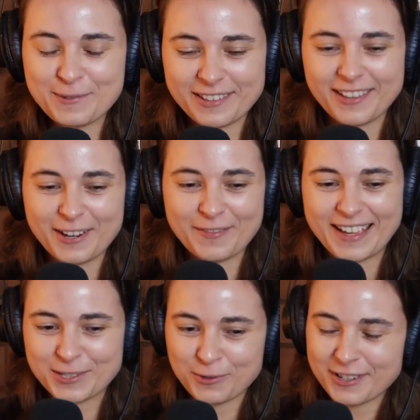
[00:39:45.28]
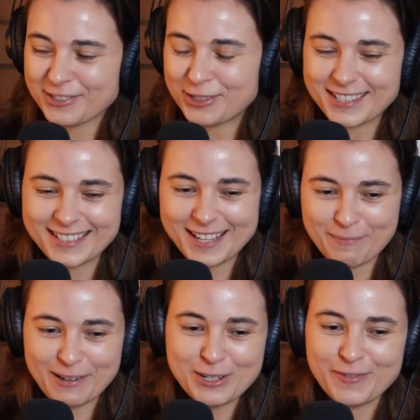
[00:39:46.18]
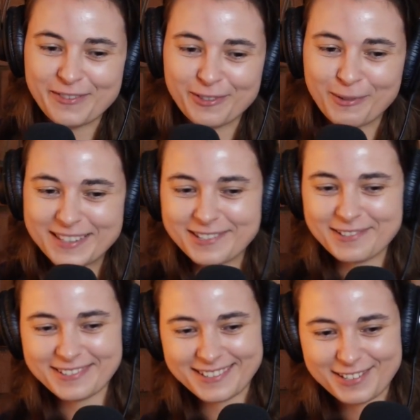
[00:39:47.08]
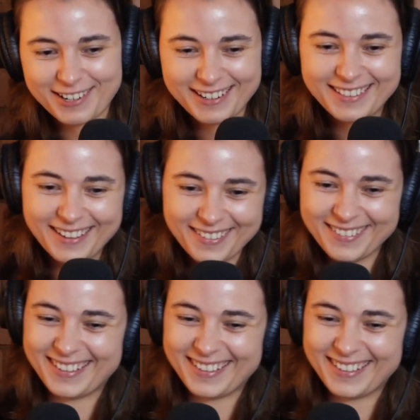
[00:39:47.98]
with a lot of extras, just get a bunch of influencers to chuck in there.